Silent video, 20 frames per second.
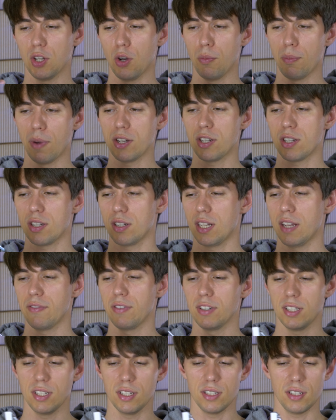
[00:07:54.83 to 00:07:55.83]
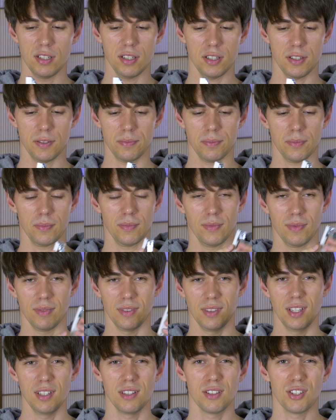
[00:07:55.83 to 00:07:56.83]
so much, never scissors.
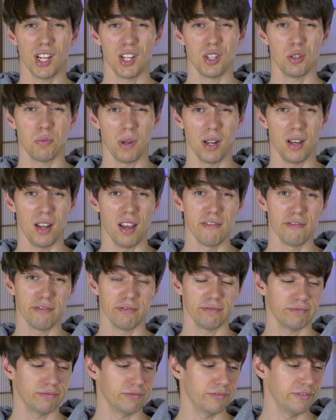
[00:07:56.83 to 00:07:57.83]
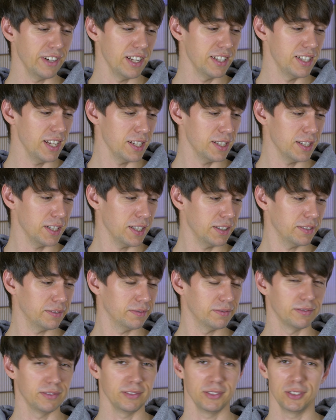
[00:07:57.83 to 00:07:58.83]
This changed my life. Fantastic.
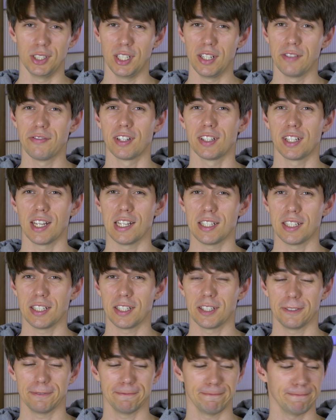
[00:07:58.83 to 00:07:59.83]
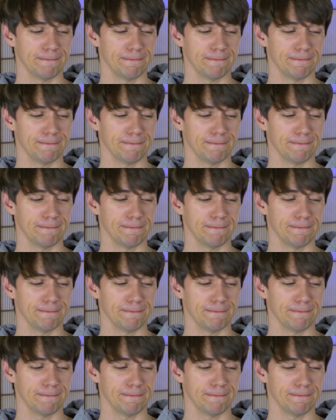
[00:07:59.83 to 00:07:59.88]
Really fantastic.